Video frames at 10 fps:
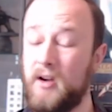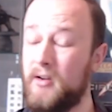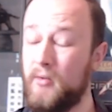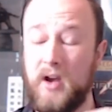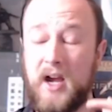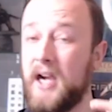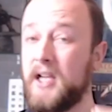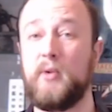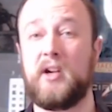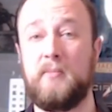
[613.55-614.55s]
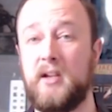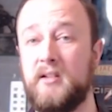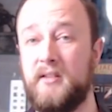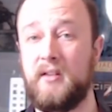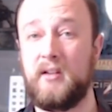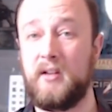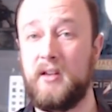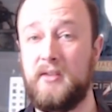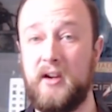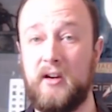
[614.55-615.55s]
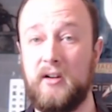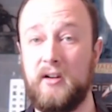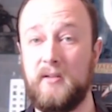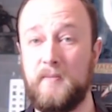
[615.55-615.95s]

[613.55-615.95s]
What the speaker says: highly recommend their